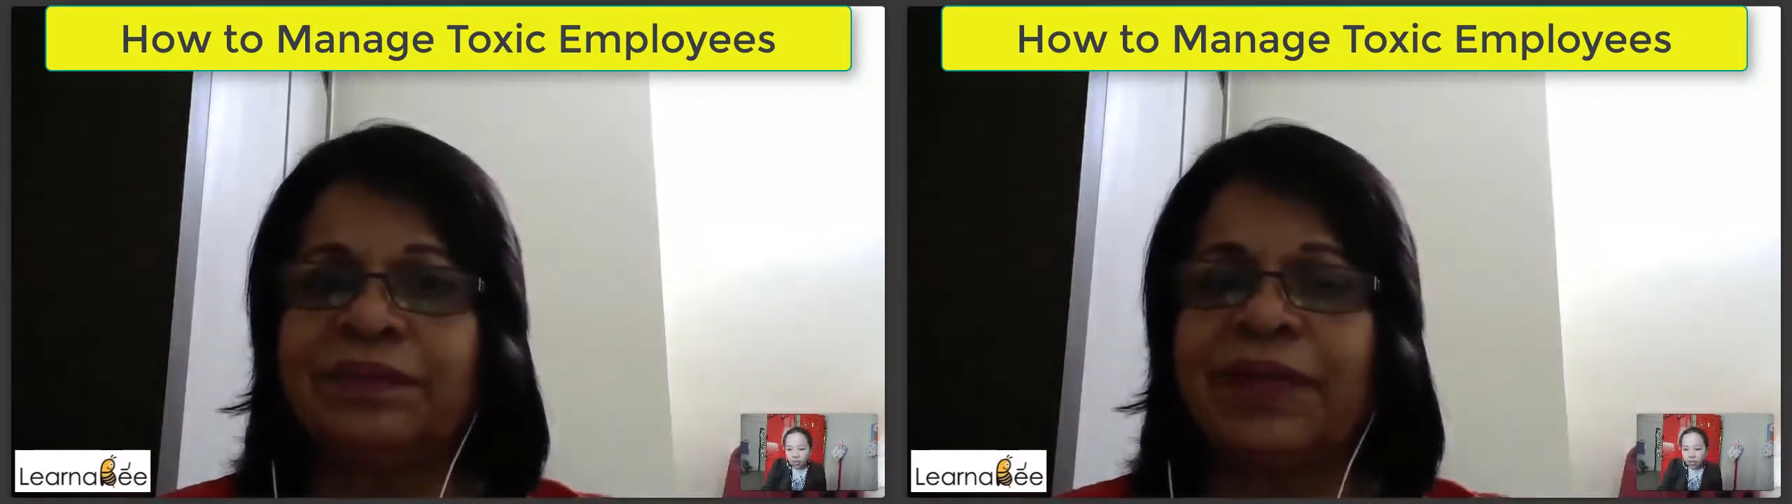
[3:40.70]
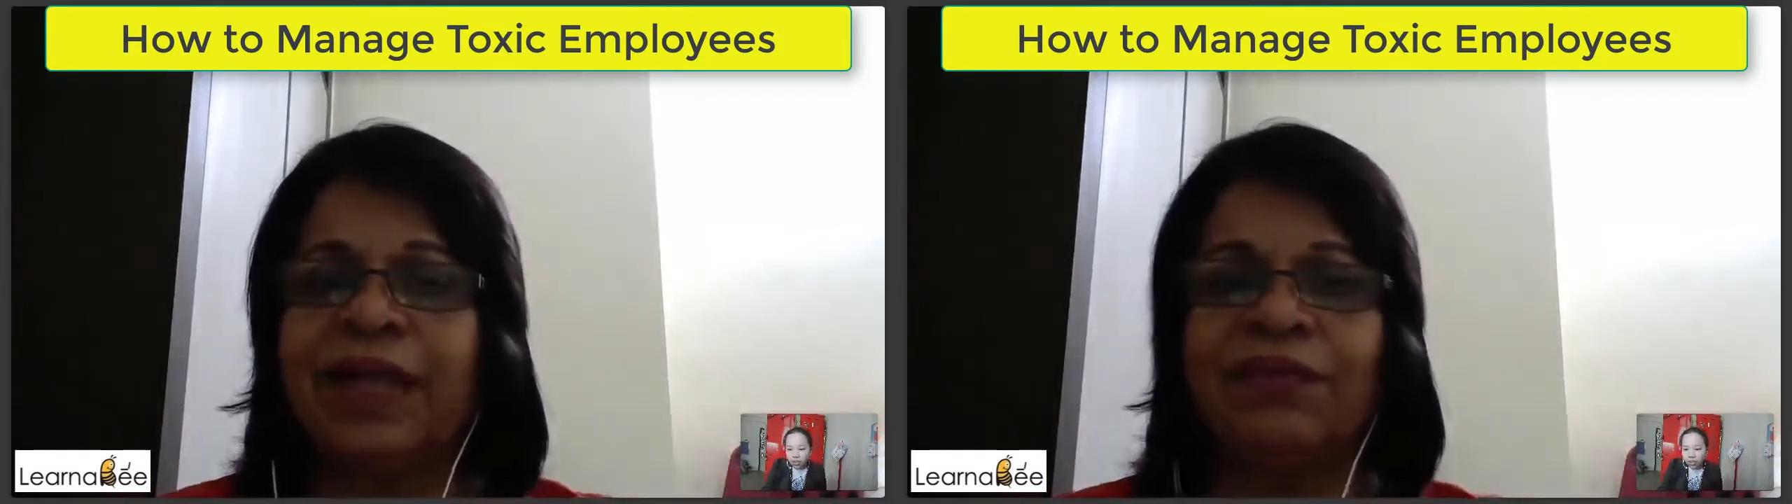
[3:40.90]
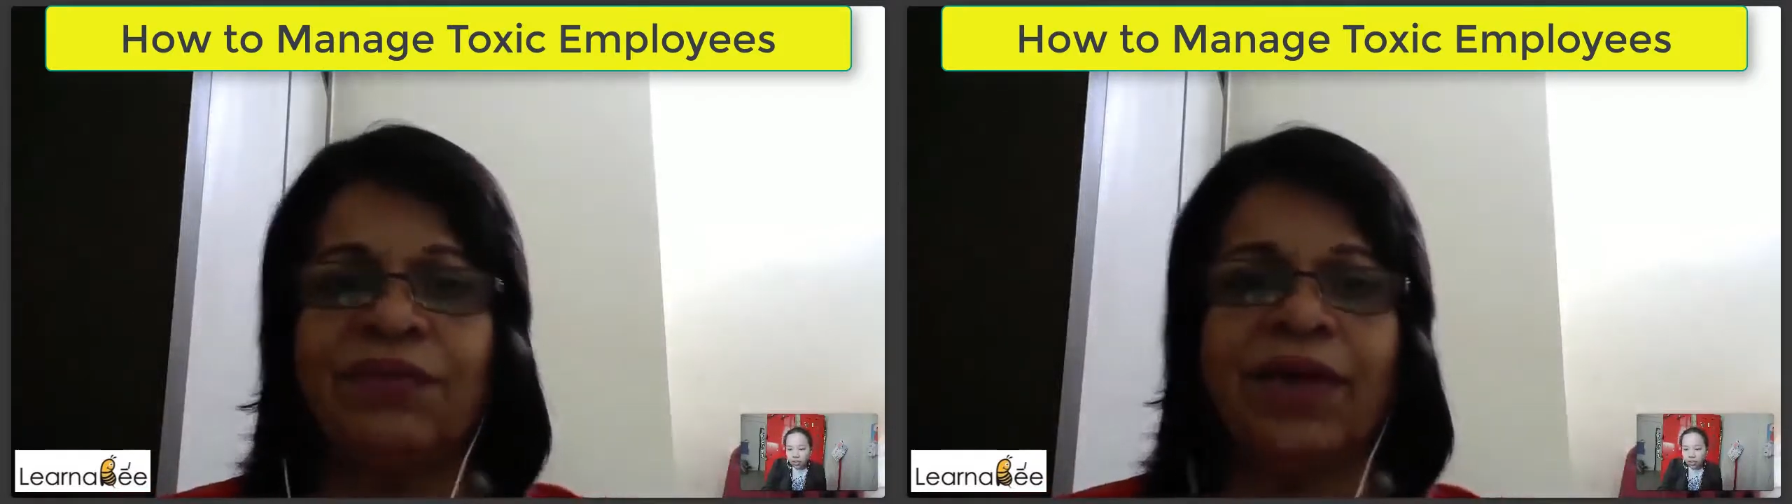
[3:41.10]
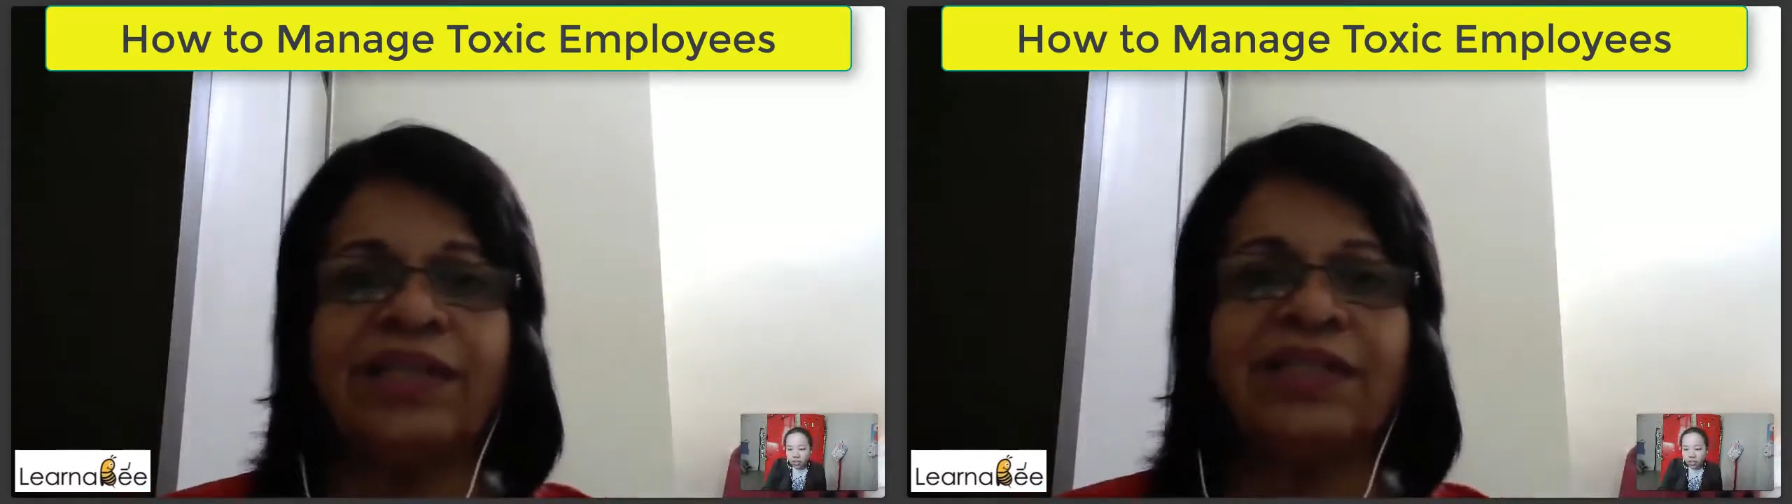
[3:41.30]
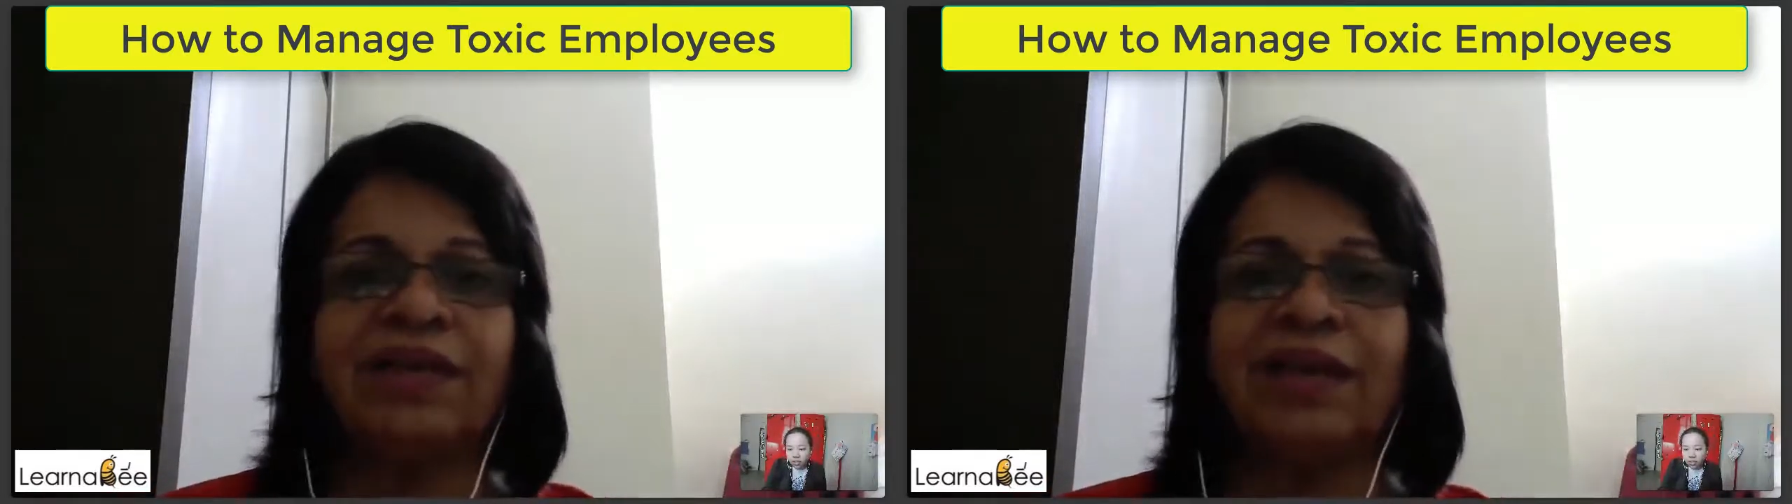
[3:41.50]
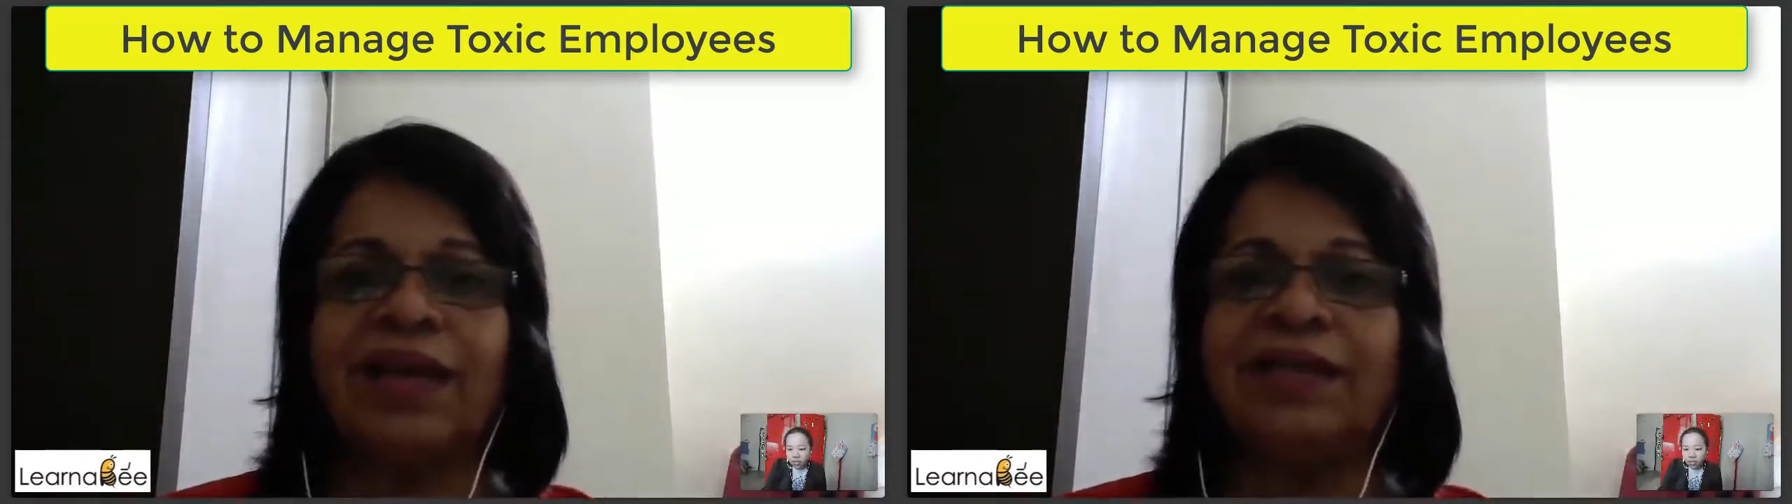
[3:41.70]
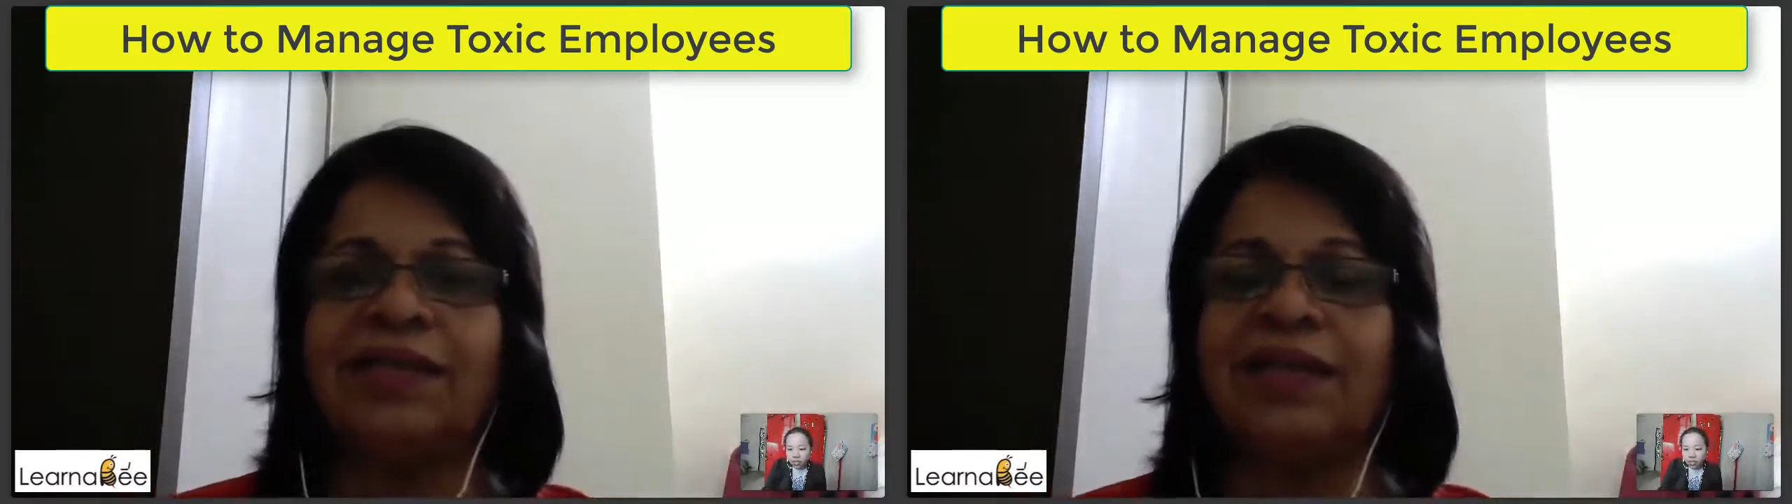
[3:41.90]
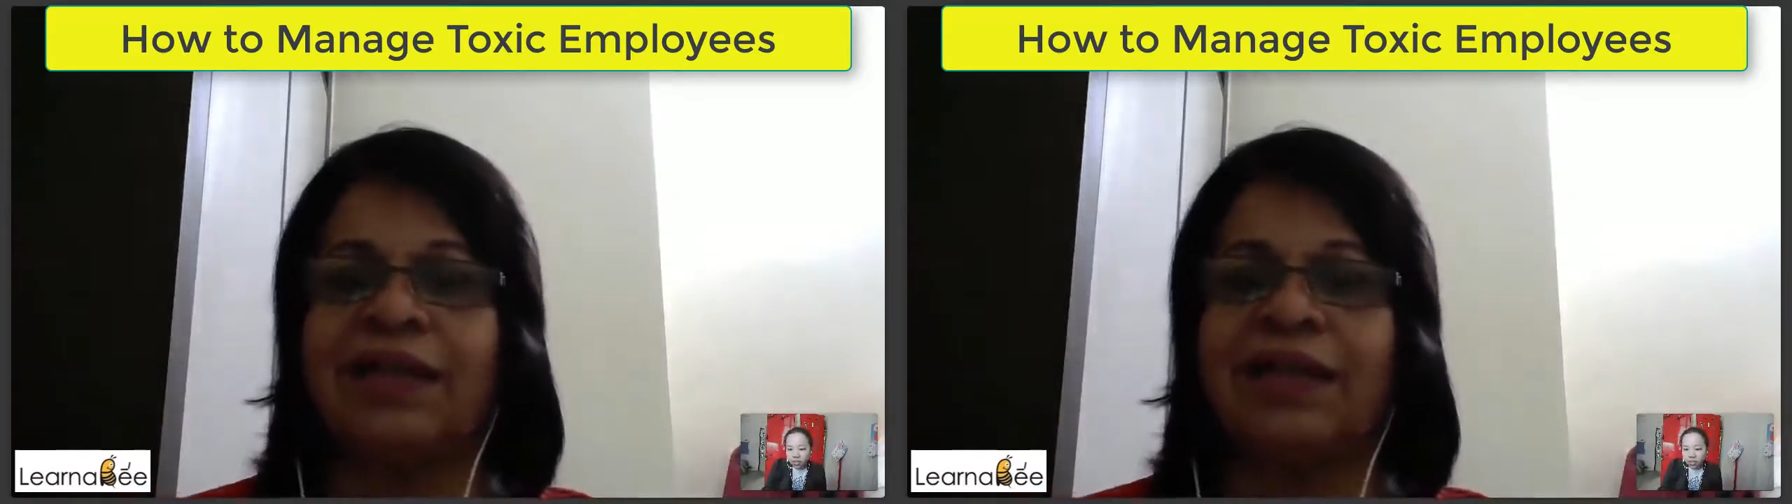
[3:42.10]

If your HR head is like